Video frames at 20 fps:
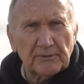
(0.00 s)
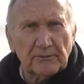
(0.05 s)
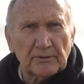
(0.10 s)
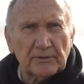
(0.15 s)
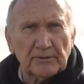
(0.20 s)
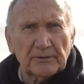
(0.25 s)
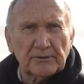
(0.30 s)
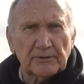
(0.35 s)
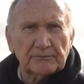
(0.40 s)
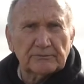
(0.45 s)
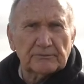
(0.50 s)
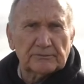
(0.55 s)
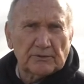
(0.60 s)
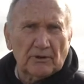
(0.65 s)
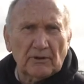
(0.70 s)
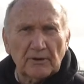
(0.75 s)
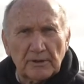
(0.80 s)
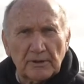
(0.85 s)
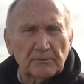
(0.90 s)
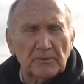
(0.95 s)
we're going to
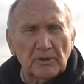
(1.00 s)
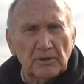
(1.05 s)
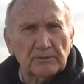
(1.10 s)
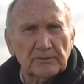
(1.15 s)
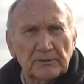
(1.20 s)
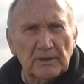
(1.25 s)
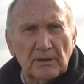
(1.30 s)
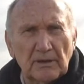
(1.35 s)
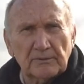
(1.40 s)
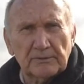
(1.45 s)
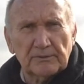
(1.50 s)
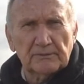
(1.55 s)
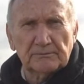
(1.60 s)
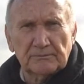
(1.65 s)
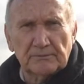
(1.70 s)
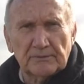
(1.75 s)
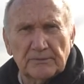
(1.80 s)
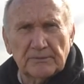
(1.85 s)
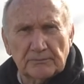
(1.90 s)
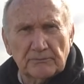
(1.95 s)
talk about how to
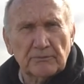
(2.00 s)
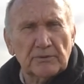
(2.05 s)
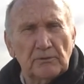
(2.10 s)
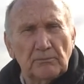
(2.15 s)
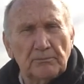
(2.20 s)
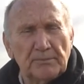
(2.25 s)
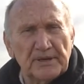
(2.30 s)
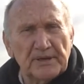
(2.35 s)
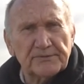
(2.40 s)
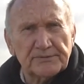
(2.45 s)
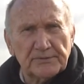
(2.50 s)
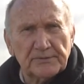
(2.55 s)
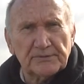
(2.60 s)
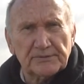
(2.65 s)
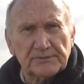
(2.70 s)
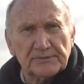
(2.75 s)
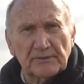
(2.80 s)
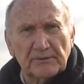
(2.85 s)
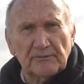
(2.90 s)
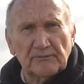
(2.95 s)
the real
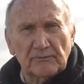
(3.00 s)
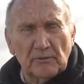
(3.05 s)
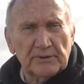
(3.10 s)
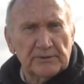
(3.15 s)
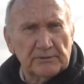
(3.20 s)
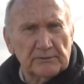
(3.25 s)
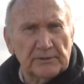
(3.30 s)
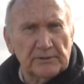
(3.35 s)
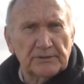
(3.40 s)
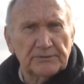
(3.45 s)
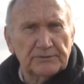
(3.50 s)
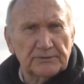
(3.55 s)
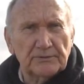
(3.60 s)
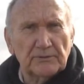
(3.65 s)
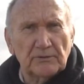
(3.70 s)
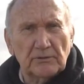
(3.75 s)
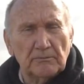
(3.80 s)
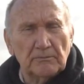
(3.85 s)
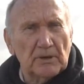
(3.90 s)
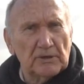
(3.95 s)
basics of what you need to
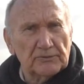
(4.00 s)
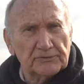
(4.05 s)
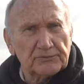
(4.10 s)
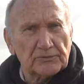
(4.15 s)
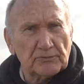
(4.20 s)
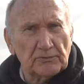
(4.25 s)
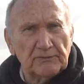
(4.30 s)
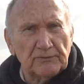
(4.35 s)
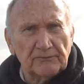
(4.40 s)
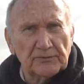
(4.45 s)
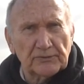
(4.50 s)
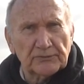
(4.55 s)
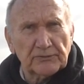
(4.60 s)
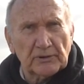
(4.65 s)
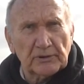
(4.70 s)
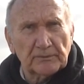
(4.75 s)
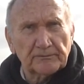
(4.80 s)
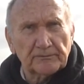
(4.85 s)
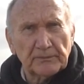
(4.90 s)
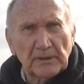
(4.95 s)
know about squid
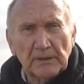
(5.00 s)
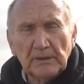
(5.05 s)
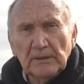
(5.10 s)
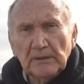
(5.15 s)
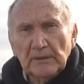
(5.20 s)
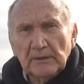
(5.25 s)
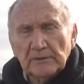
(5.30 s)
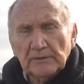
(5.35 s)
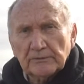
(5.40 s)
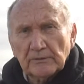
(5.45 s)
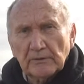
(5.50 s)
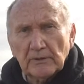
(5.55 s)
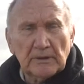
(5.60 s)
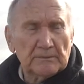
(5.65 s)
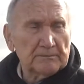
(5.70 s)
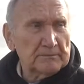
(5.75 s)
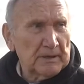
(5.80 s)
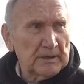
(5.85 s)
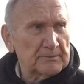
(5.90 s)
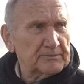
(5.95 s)
fishing. So
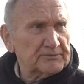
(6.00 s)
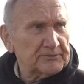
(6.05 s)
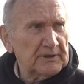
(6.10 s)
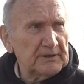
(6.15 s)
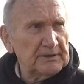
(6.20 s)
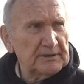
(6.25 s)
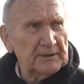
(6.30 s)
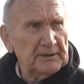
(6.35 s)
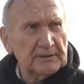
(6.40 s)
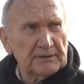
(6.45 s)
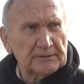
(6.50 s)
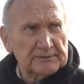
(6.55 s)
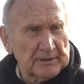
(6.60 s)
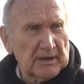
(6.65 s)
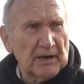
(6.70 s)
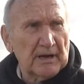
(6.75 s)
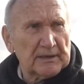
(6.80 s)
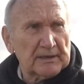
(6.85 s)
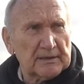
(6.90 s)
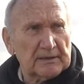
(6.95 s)
I'm, I'm standing on a
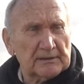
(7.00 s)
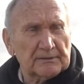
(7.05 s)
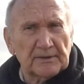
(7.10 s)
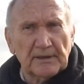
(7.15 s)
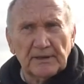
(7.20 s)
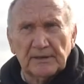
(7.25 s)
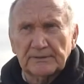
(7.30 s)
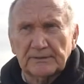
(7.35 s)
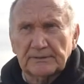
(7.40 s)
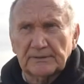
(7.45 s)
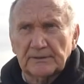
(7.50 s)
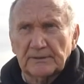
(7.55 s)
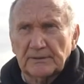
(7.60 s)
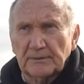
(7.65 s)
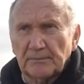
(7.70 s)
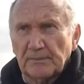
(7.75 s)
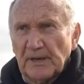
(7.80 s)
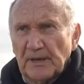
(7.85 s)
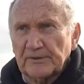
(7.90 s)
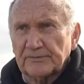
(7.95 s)
dock that uh,
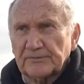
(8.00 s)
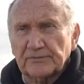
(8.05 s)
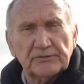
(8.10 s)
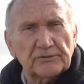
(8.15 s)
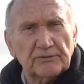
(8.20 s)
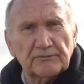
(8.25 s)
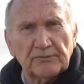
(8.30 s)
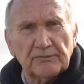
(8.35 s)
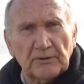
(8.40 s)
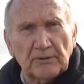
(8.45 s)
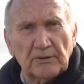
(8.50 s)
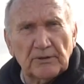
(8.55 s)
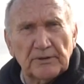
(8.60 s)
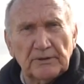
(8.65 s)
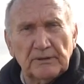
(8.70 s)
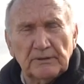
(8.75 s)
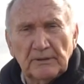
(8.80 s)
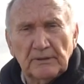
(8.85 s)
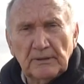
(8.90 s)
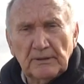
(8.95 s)
the passenger
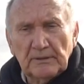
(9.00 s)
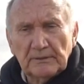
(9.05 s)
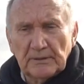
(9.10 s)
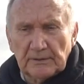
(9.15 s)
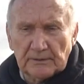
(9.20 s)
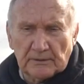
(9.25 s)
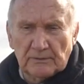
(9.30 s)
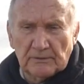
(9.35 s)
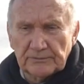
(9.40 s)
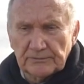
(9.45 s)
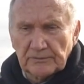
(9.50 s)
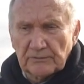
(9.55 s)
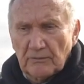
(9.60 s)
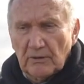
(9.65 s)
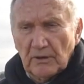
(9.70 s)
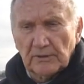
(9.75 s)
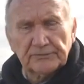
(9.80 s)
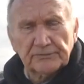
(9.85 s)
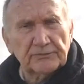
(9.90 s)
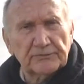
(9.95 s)
ferry that goes
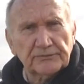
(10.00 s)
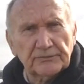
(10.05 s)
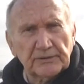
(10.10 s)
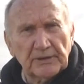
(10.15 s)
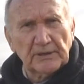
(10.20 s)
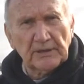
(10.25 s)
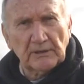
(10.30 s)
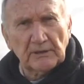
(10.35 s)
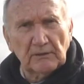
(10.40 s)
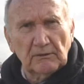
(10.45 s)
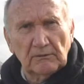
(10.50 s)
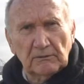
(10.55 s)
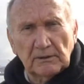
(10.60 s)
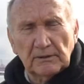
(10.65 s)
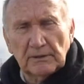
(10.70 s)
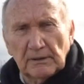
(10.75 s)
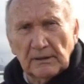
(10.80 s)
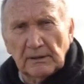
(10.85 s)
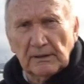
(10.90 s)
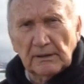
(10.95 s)
across to Seattle
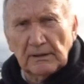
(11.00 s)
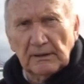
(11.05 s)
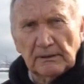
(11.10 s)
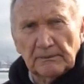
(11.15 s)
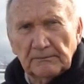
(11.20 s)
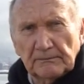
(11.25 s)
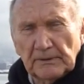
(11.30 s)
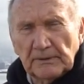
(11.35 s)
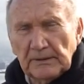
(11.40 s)
uh,